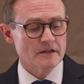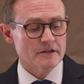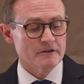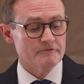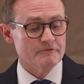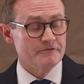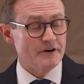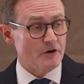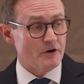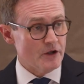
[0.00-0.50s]
the
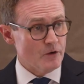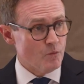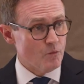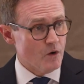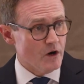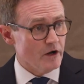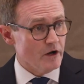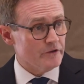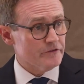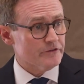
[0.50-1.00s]
very
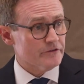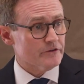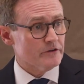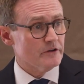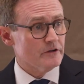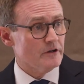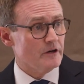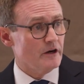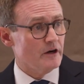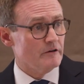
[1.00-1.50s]
worst
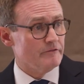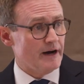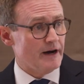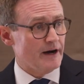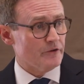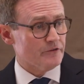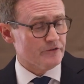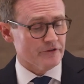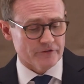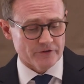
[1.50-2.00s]
of
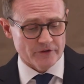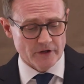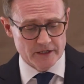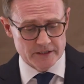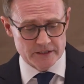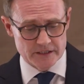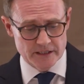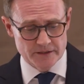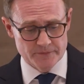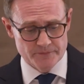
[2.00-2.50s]
our
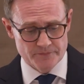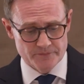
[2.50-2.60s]
society.